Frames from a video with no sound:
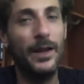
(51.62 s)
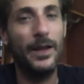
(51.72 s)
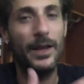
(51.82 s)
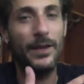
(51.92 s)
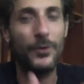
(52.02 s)

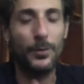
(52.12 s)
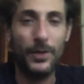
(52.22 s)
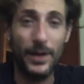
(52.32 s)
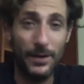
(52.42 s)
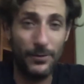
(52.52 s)
if you're
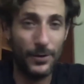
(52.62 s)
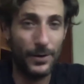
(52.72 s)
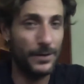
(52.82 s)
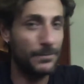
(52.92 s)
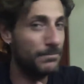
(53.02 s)
playing
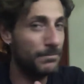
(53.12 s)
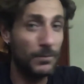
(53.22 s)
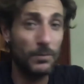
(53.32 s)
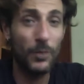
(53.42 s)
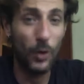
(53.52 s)
for
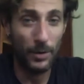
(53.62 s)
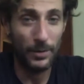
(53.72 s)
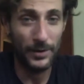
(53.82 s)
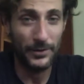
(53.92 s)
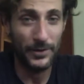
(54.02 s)
long
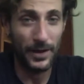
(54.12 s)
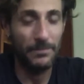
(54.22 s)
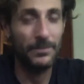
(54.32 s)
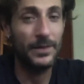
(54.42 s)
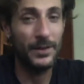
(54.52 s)
periods of time,
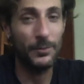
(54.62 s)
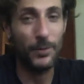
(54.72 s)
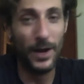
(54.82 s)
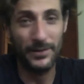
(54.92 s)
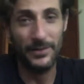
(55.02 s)
these
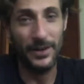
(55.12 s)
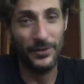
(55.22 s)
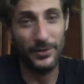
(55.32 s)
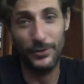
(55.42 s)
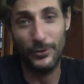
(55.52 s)
practice
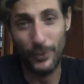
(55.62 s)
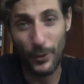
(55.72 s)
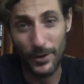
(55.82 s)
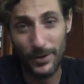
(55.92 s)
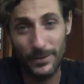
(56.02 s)
sessions are
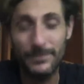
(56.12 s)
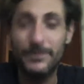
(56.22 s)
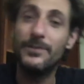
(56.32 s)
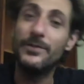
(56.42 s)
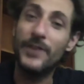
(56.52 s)
shorter,
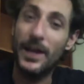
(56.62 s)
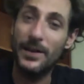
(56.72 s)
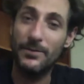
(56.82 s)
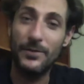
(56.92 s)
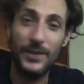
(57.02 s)
10,
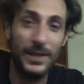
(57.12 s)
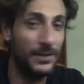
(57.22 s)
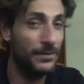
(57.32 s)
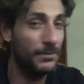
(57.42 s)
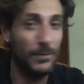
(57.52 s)

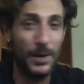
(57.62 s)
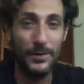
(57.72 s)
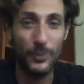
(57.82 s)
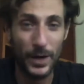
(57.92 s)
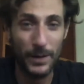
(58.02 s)
15, maybe
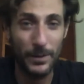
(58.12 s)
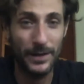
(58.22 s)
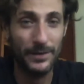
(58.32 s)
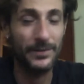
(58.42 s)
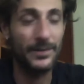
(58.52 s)
20
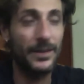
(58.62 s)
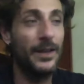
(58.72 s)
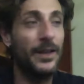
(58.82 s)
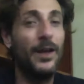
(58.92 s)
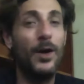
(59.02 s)
minutes.
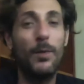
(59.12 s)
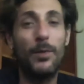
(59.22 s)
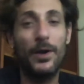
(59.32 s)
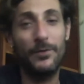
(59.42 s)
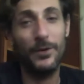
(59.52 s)
But
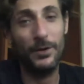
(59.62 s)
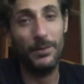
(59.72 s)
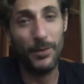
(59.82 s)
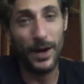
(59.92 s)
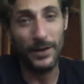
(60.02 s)
if you're going to be
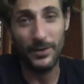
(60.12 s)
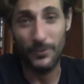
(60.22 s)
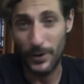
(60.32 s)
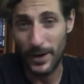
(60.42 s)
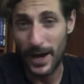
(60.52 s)
practicing for
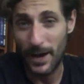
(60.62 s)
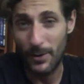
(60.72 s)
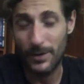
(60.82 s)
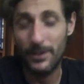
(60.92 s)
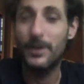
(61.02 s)
an
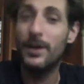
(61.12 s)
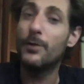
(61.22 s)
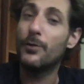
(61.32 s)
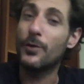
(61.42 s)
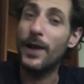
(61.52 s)
hour,
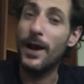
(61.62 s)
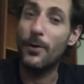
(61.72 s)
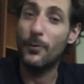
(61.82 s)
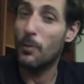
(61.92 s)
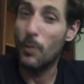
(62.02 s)

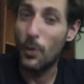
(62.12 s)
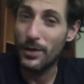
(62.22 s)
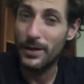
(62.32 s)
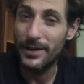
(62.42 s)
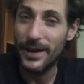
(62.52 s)
for more
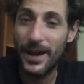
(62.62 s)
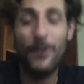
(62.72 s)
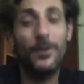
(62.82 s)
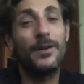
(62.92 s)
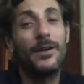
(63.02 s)
than an
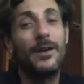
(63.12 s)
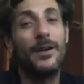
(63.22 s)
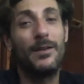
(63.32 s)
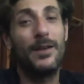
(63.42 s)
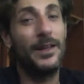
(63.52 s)
hour,
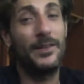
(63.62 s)
it's